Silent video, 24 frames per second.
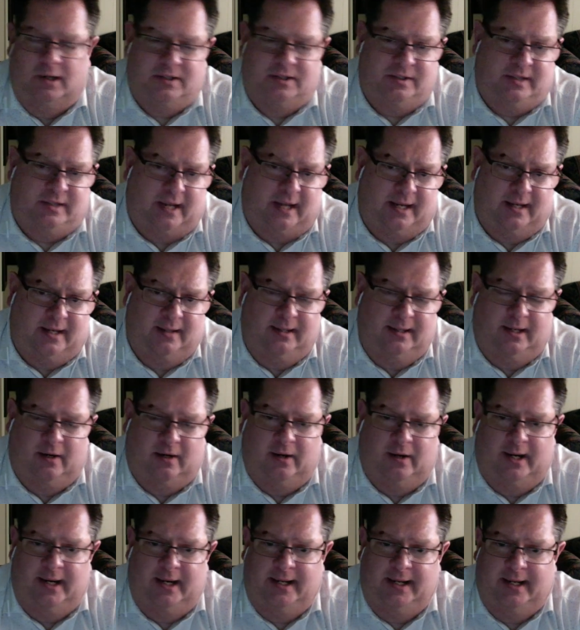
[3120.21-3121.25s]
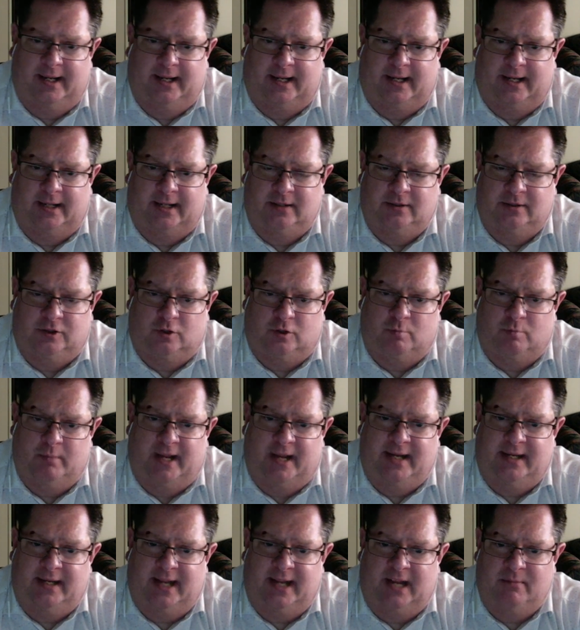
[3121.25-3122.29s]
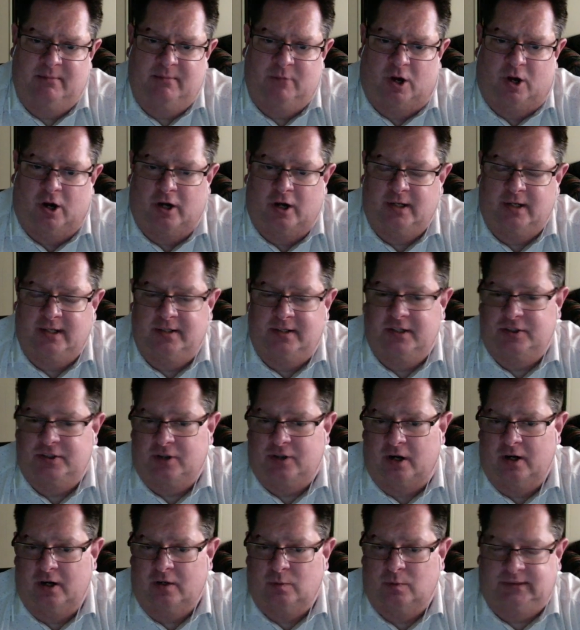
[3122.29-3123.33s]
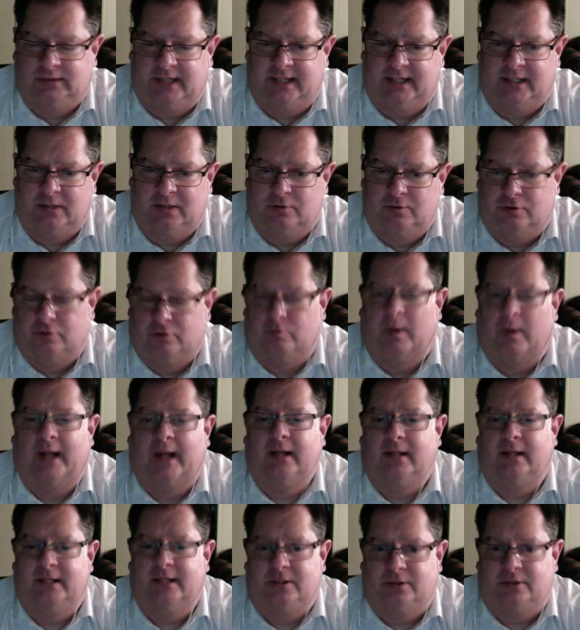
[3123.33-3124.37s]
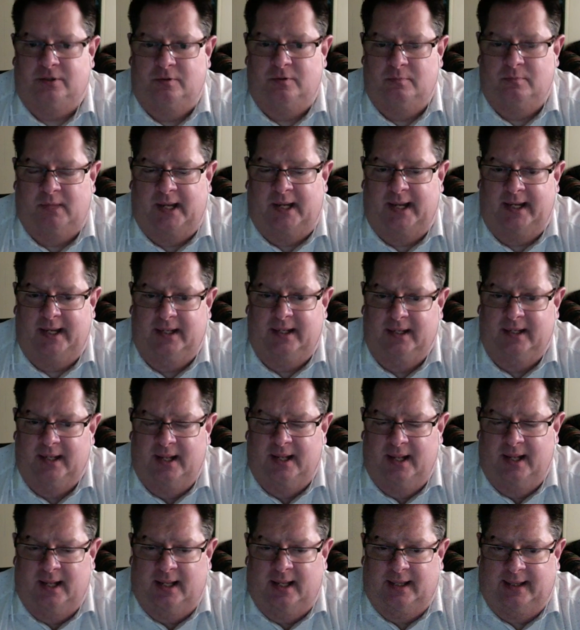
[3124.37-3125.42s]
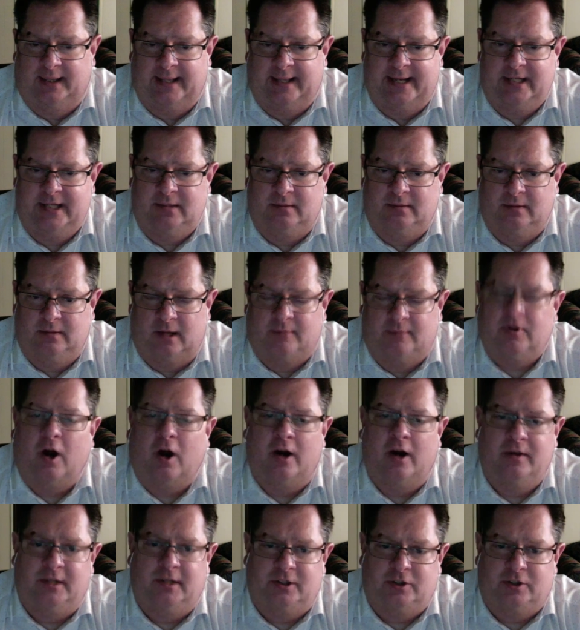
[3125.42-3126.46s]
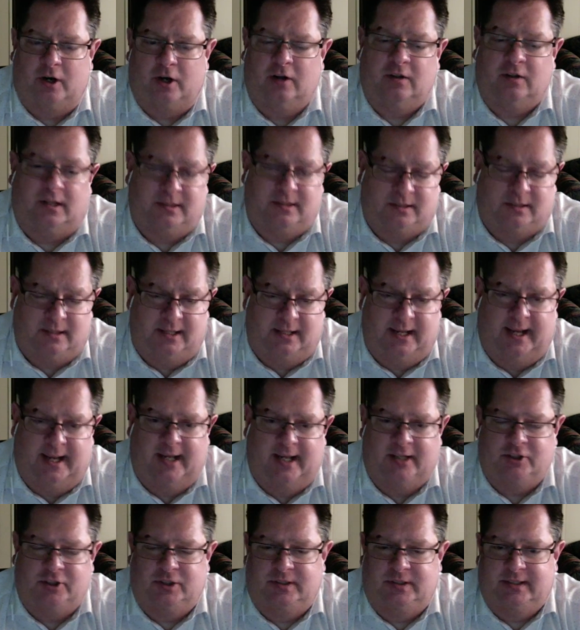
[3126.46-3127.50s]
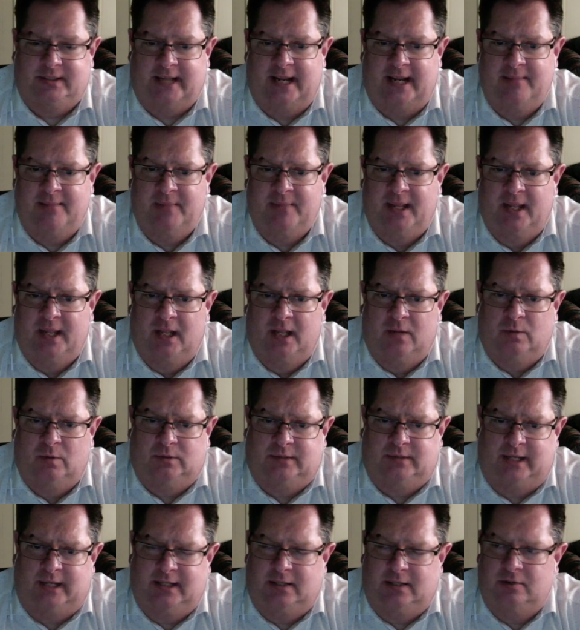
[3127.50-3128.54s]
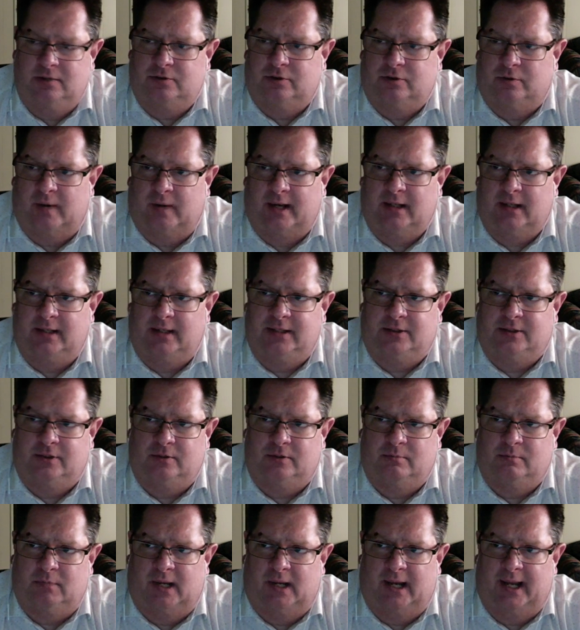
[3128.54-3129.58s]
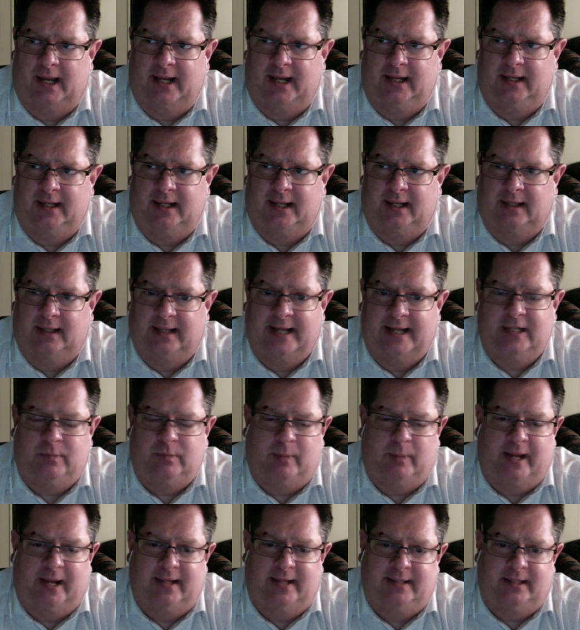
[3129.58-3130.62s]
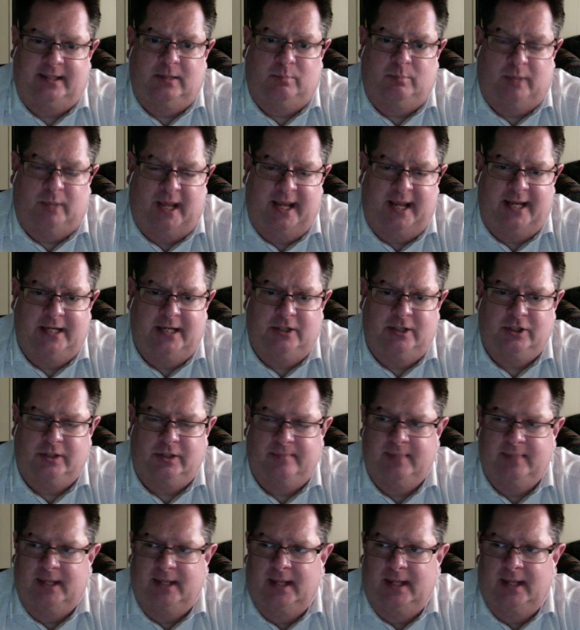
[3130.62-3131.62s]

a secondary uh, domain name, Art in the Dark, will take you directly to my light uh, artinthedark.ca, I should say, will take you directly to my uh, light painting page.